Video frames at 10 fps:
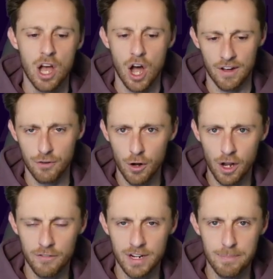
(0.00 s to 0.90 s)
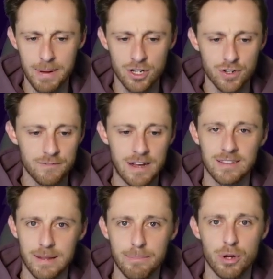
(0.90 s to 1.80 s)
I've got currently a bench of Van
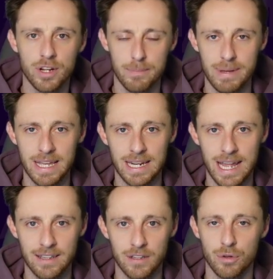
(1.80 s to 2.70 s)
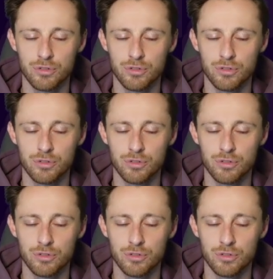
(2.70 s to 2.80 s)
den Berg and Mikalenko.